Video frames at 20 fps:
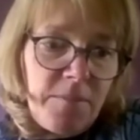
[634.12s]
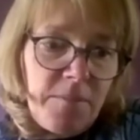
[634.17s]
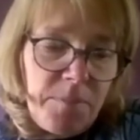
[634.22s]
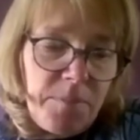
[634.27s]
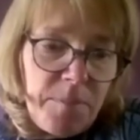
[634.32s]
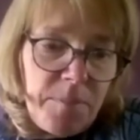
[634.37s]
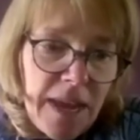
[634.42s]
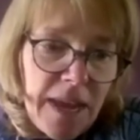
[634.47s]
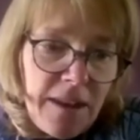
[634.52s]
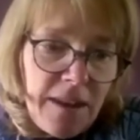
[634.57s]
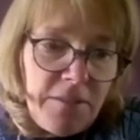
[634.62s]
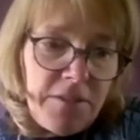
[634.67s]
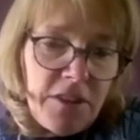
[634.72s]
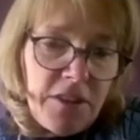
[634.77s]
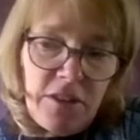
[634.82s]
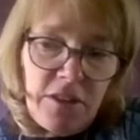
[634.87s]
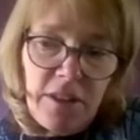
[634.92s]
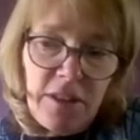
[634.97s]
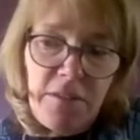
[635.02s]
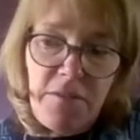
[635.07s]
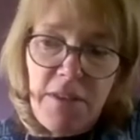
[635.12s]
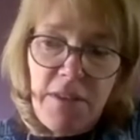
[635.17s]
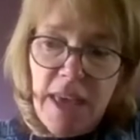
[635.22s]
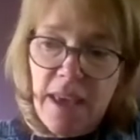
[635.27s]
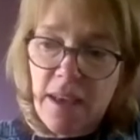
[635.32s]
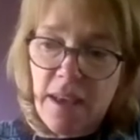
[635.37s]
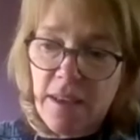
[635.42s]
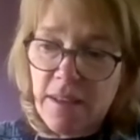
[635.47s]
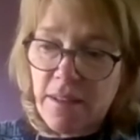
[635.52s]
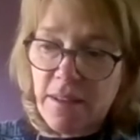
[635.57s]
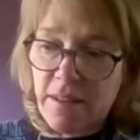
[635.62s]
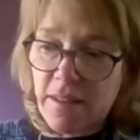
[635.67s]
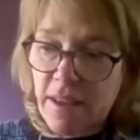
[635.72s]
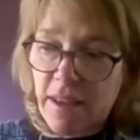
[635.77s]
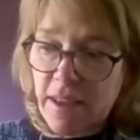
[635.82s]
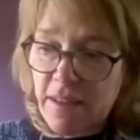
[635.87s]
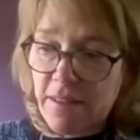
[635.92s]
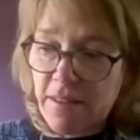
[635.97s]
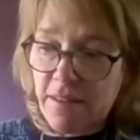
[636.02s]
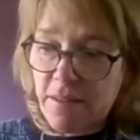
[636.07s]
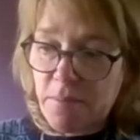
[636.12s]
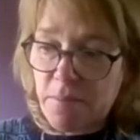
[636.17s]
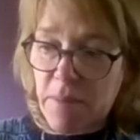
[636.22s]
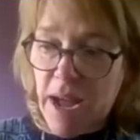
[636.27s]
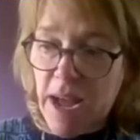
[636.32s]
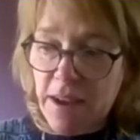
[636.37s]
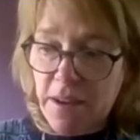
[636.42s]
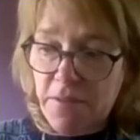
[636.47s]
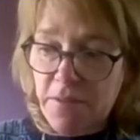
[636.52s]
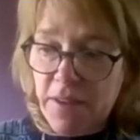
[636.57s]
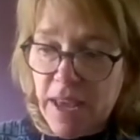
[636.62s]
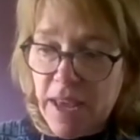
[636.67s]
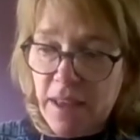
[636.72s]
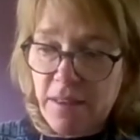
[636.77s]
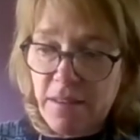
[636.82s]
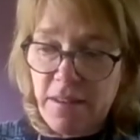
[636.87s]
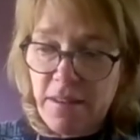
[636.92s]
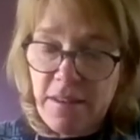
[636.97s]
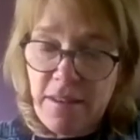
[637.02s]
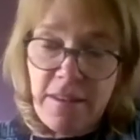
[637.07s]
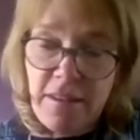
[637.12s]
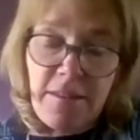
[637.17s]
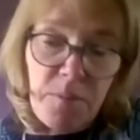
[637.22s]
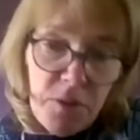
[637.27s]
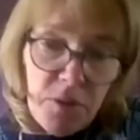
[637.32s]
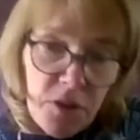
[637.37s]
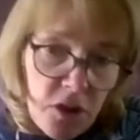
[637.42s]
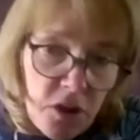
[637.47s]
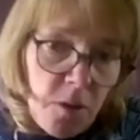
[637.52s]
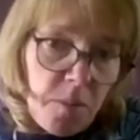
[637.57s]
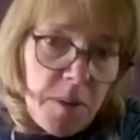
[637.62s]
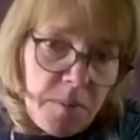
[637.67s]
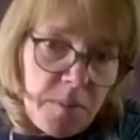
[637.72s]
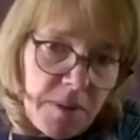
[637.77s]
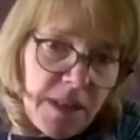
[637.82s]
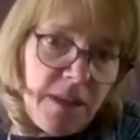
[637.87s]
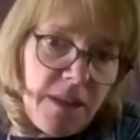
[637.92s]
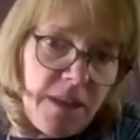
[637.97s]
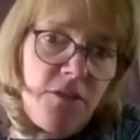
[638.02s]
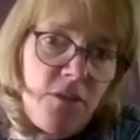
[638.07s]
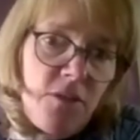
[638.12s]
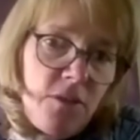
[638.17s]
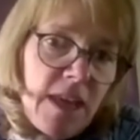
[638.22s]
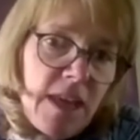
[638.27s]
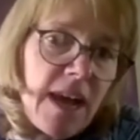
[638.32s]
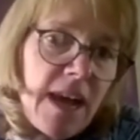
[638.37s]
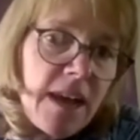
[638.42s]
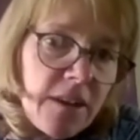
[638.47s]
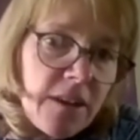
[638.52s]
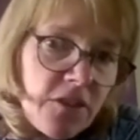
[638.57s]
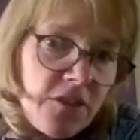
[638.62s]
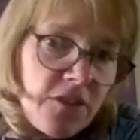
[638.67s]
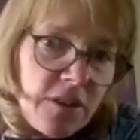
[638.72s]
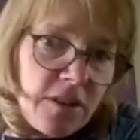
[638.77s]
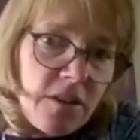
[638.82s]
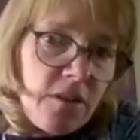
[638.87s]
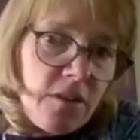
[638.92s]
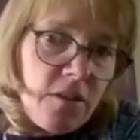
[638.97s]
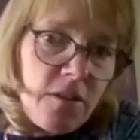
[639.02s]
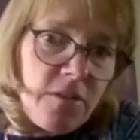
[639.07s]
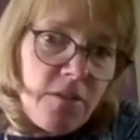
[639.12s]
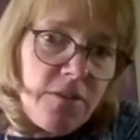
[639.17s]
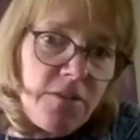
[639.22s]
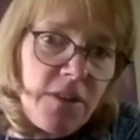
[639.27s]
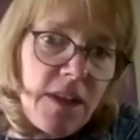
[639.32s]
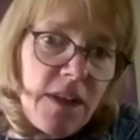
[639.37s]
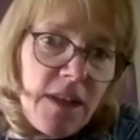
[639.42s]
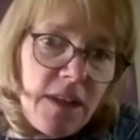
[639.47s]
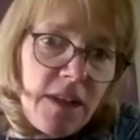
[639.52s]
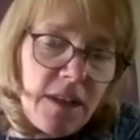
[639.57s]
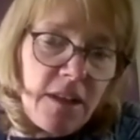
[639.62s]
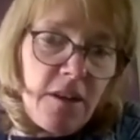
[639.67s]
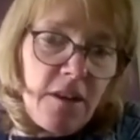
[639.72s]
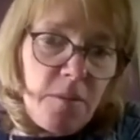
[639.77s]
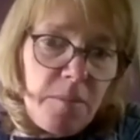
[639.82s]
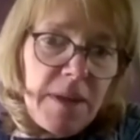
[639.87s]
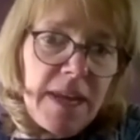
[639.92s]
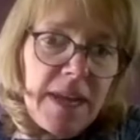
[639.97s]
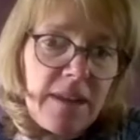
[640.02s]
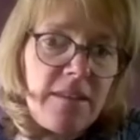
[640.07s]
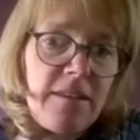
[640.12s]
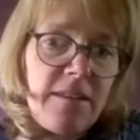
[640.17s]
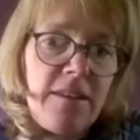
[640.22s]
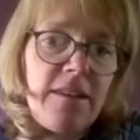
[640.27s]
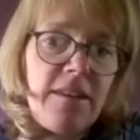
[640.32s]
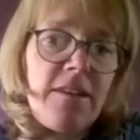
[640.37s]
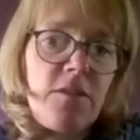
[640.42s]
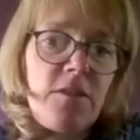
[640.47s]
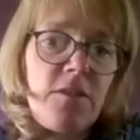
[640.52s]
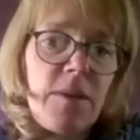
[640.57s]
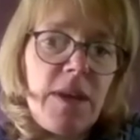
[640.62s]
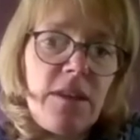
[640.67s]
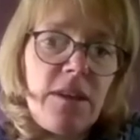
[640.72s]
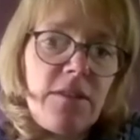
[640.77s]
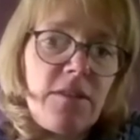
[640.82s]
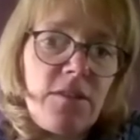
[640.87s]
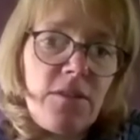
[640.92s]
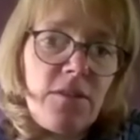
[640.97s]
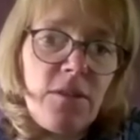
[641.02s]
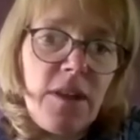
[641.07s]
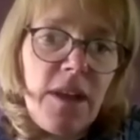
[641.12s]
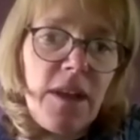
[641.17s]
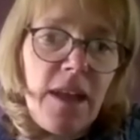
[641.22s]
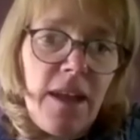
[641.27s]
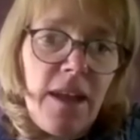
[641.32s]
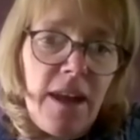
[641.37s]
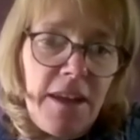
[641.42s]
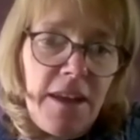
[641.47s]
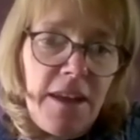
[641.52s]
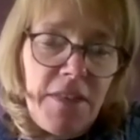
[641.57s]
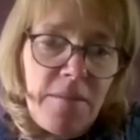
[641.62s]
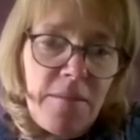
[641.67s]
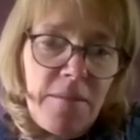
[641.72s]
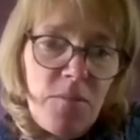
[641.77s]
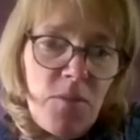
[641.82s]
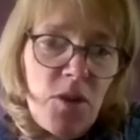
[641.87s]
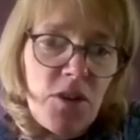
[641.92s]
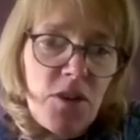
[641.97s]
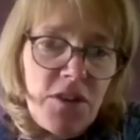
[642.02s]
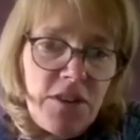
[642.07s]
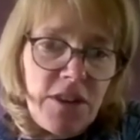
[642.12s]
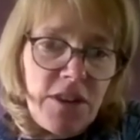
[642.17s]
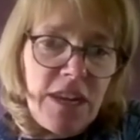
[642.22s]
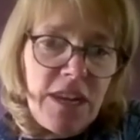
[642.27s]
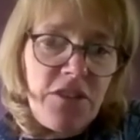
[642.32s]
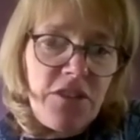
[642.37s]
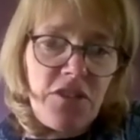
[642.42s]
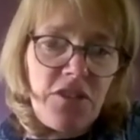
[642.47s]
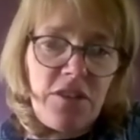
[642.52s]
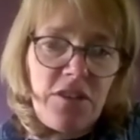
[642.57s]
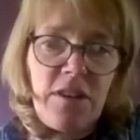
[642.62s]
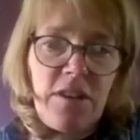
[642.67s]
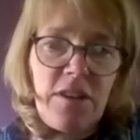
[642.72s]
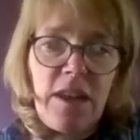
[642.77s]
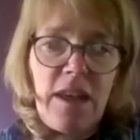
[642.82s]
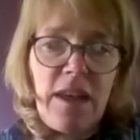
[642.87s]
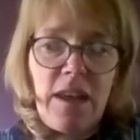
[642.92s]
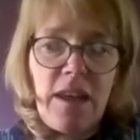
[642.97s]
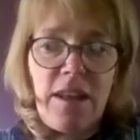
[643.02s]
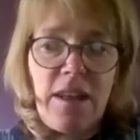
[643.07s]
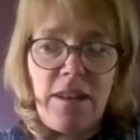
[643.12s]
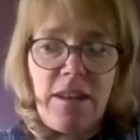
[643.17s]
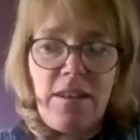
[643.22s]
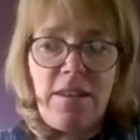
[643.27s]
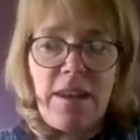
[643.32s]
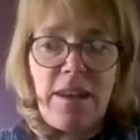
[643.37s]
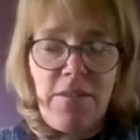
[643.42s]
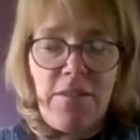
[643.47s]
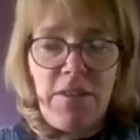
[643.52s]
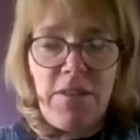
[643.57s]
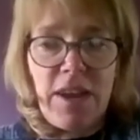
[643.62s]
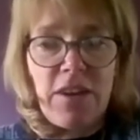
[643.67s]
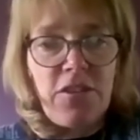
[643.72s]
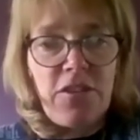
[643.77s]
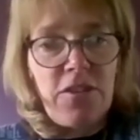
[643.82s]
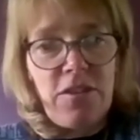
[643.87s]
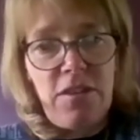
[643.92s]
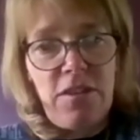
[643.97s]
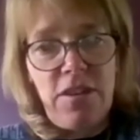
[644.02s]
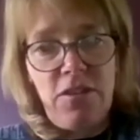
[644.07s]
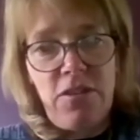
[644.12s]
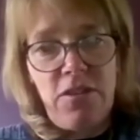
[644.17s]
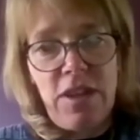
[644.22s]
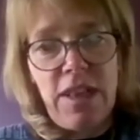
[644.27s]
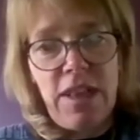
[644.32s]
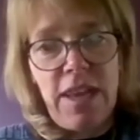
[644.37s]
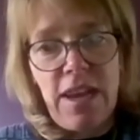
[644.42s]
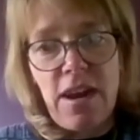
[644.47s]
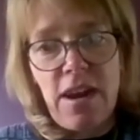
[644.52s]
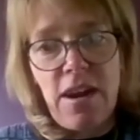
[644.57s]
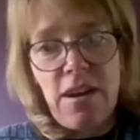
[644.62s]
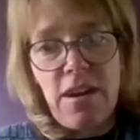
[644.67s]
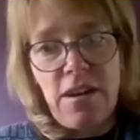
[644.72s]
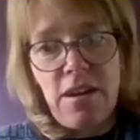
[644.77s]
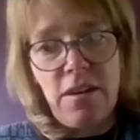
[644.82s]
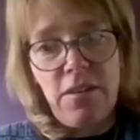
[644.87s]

beneficial effect is manifested is probably through the action of gut bacteria as well. So I think moderation and diversity really are